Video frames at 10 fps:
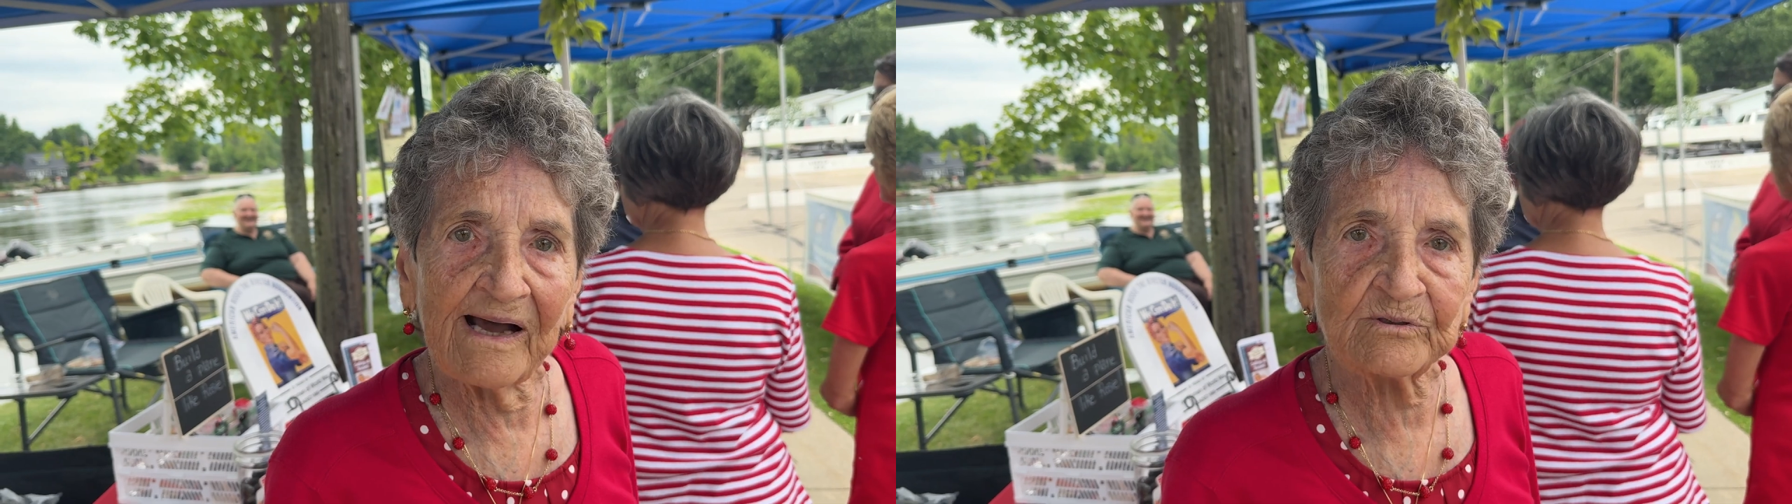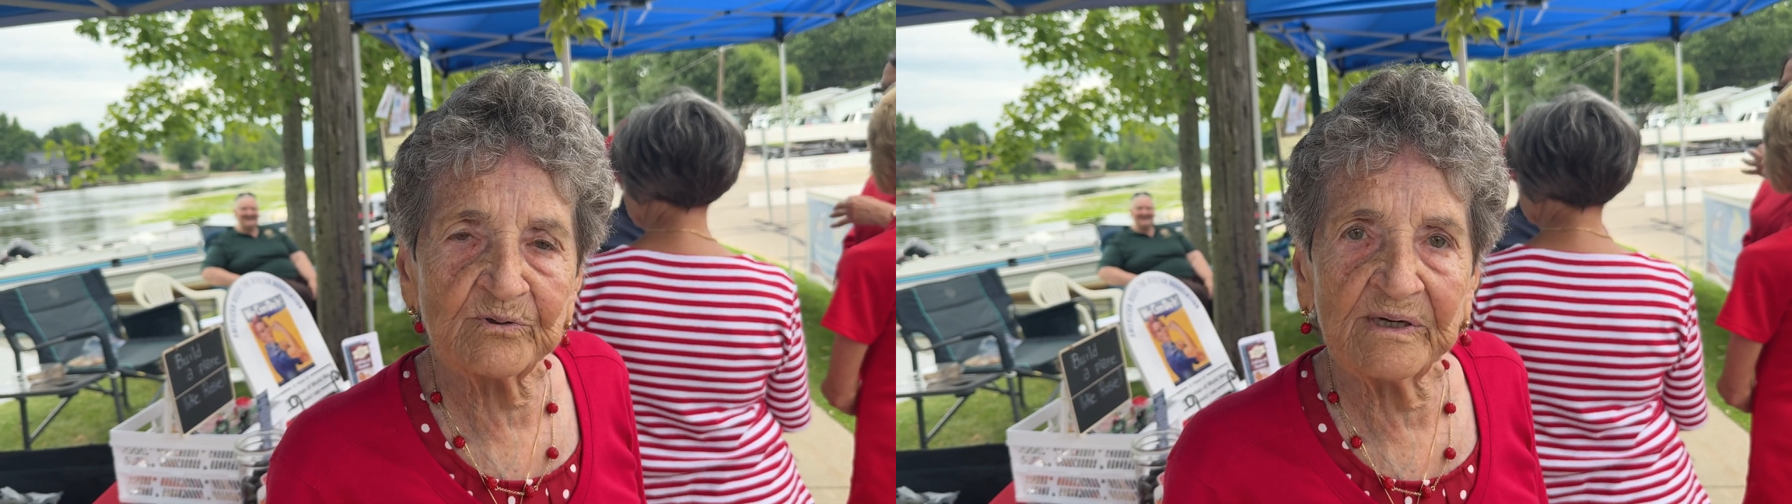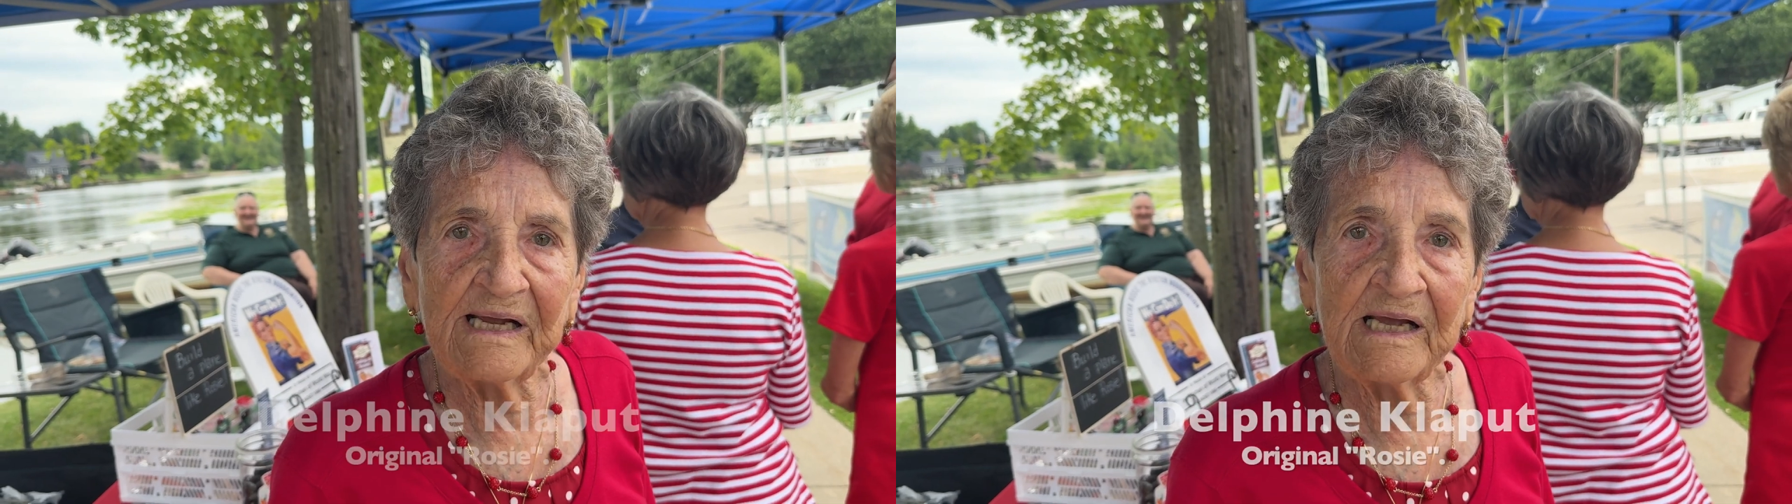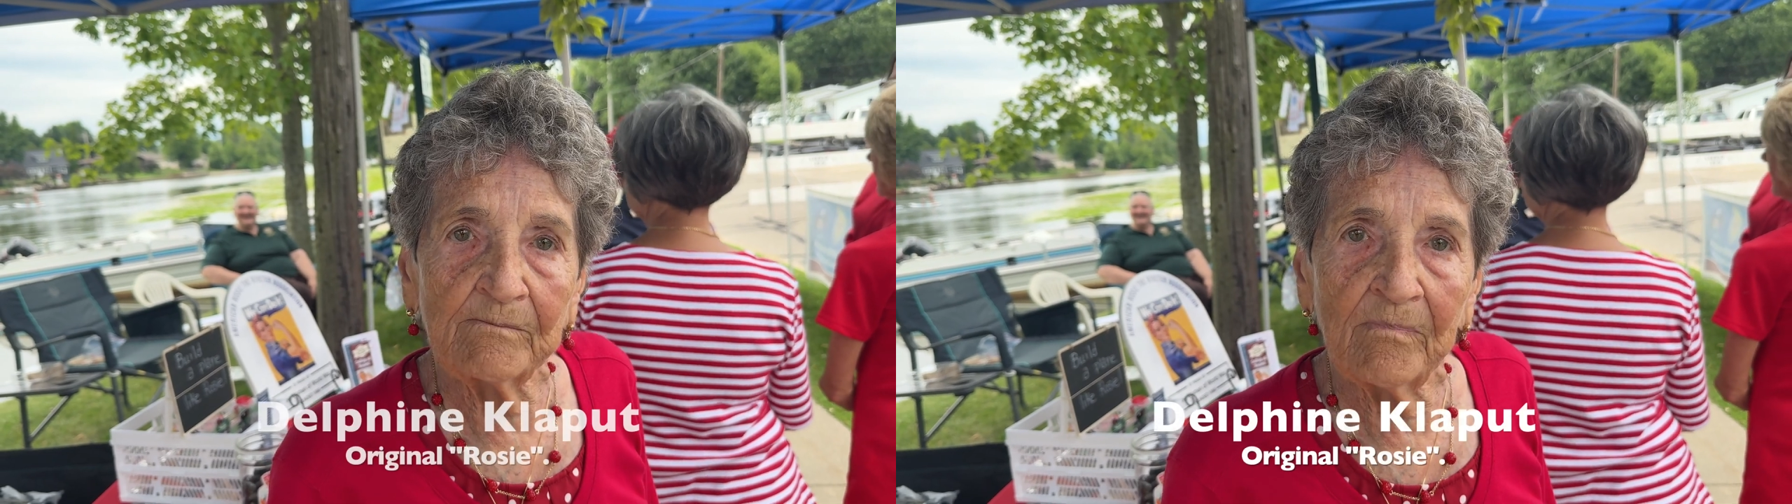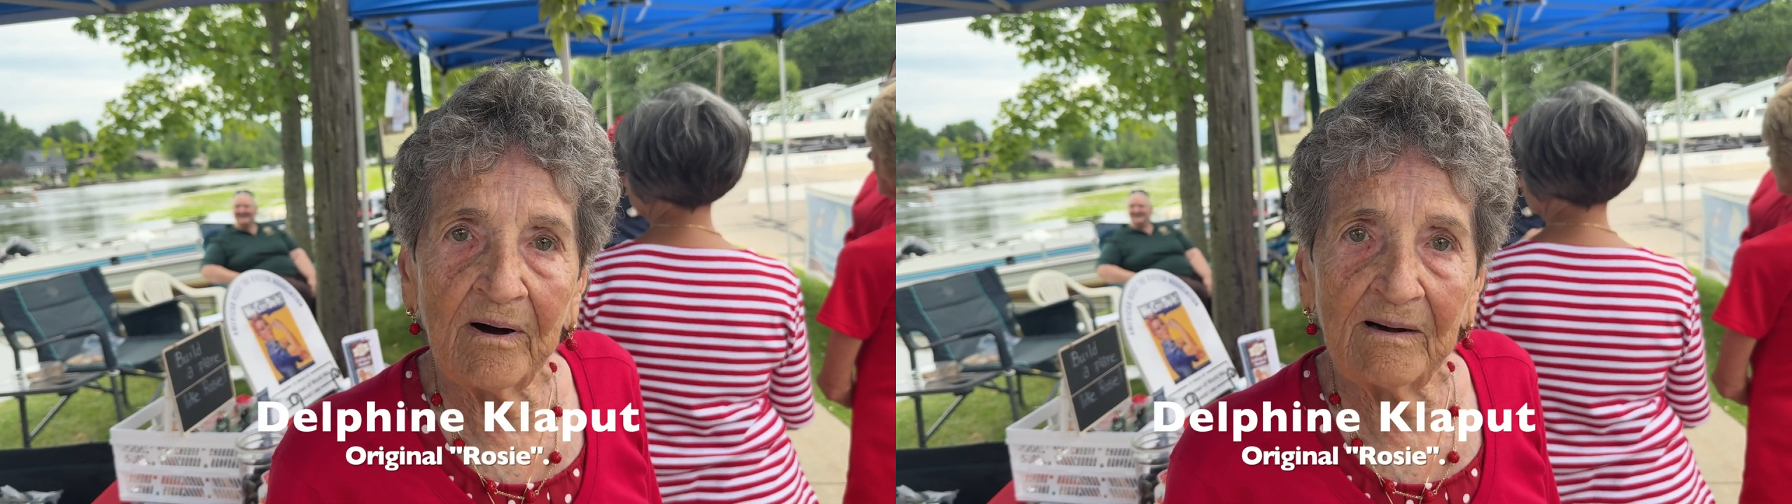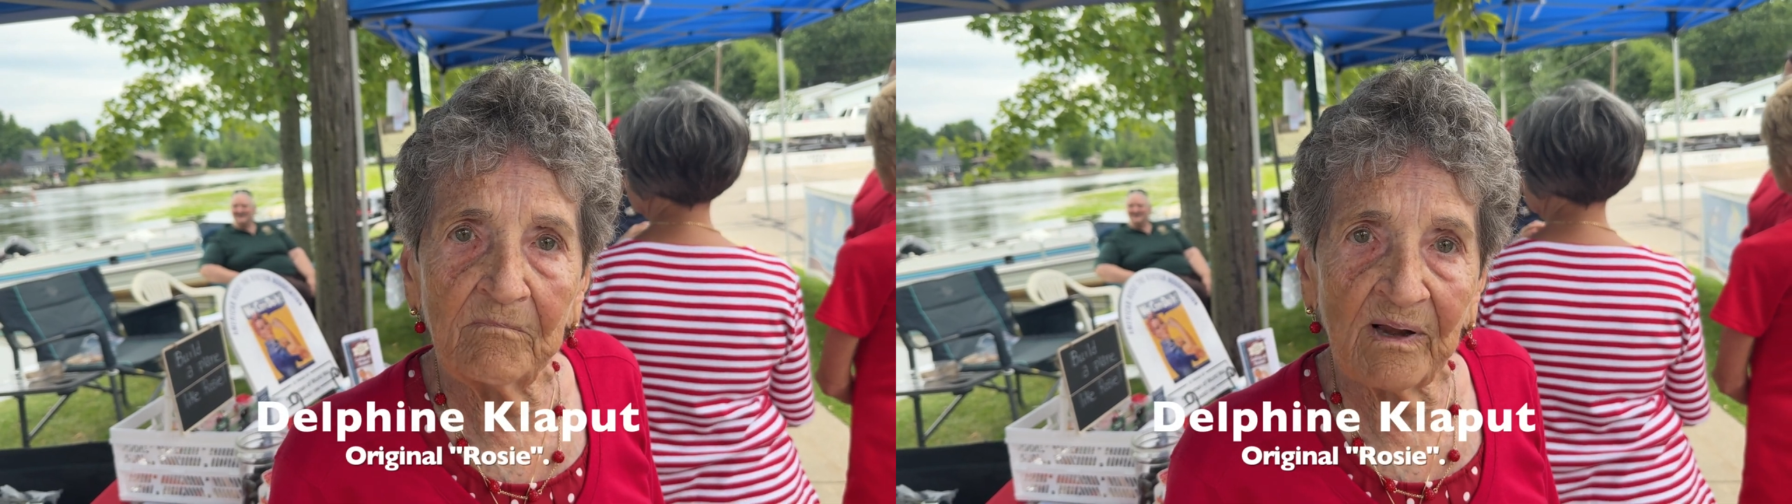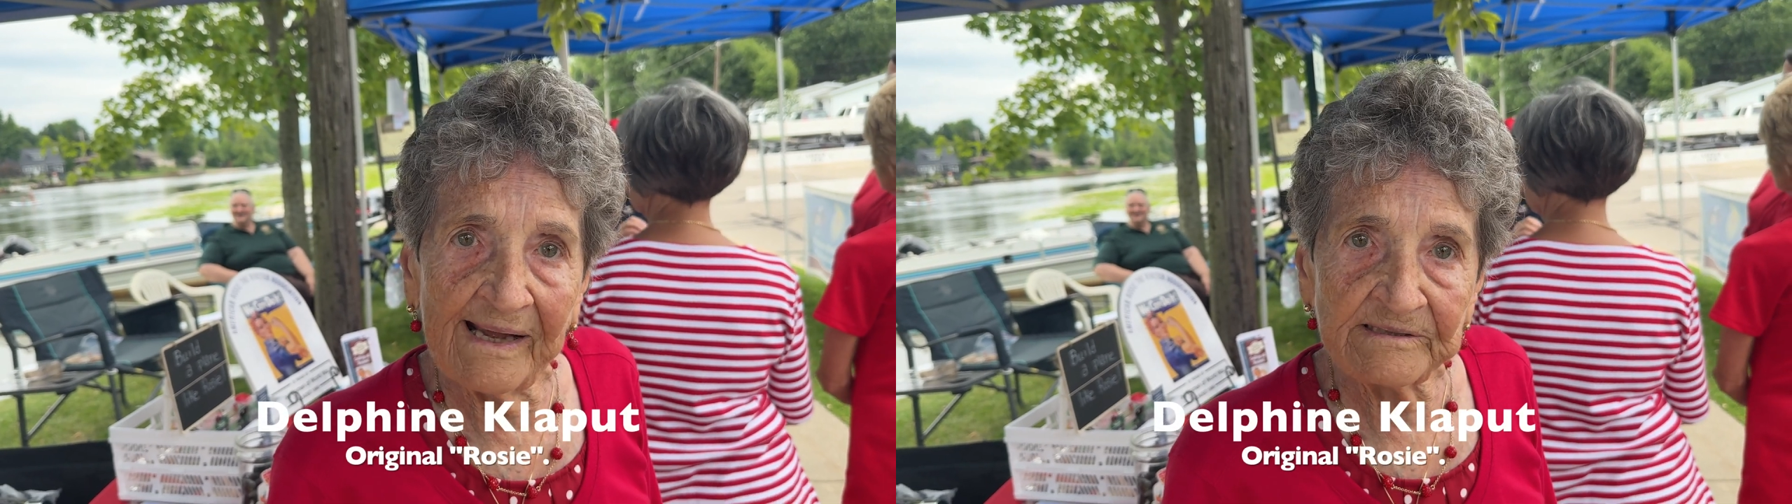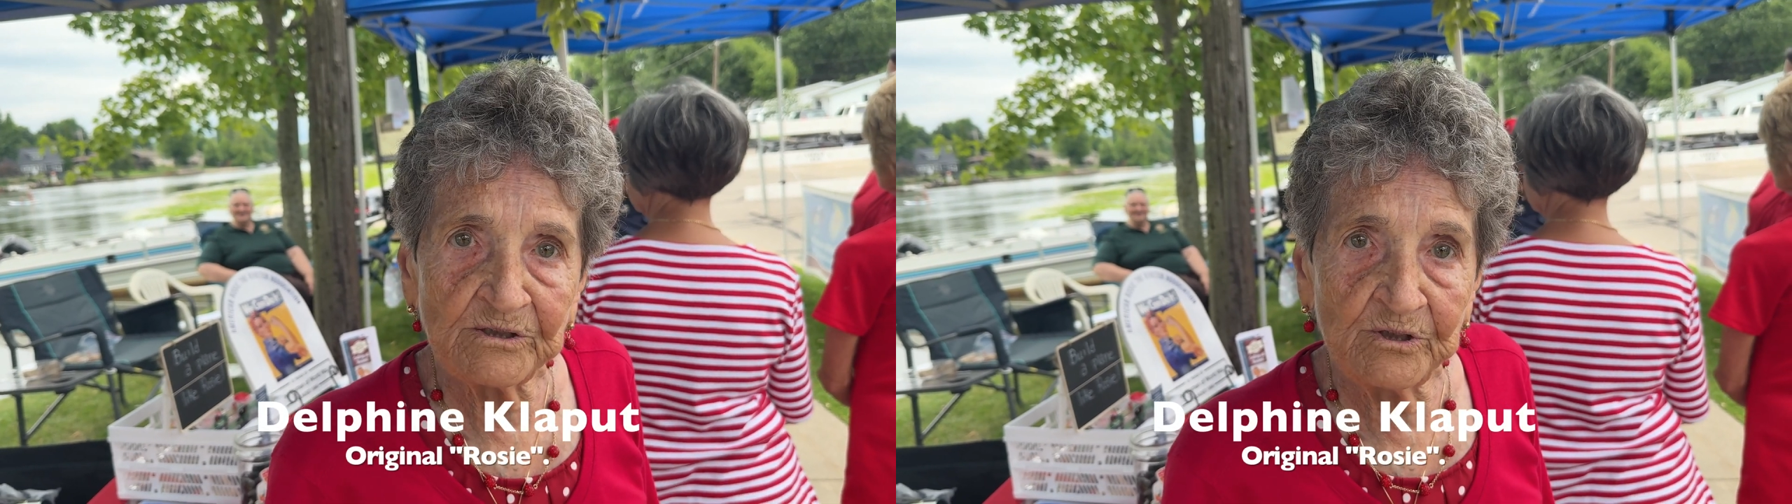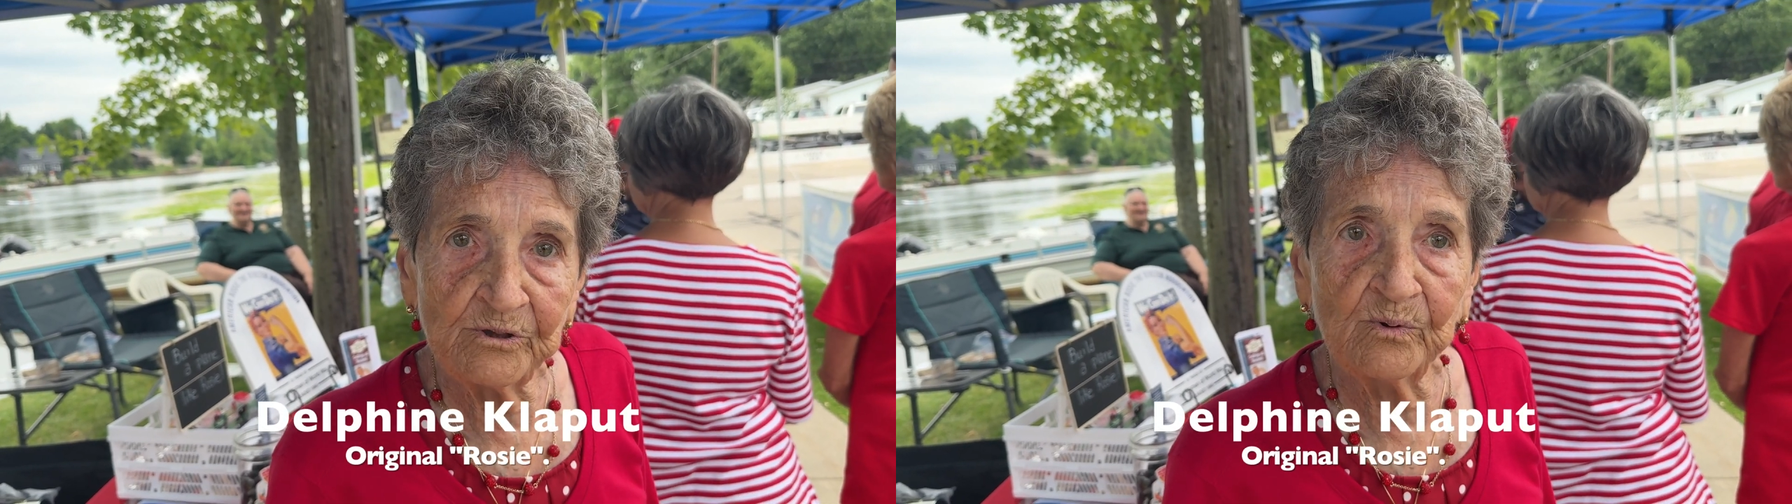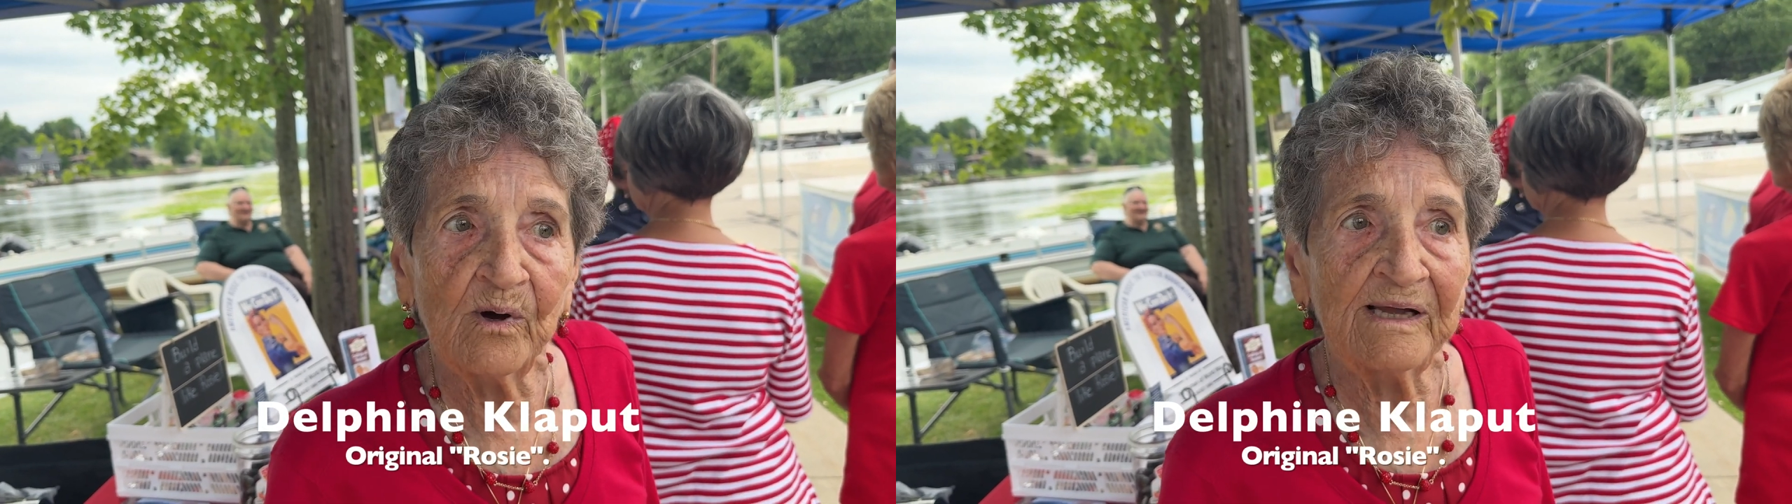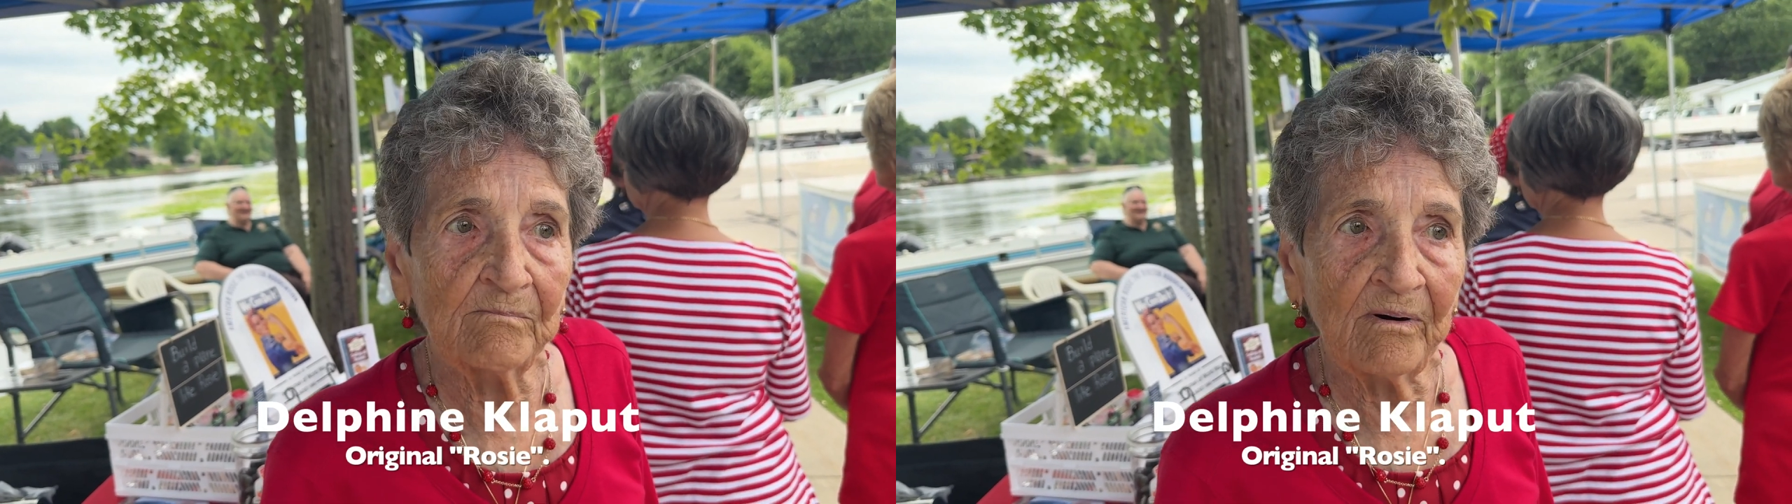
Factory in Plant 2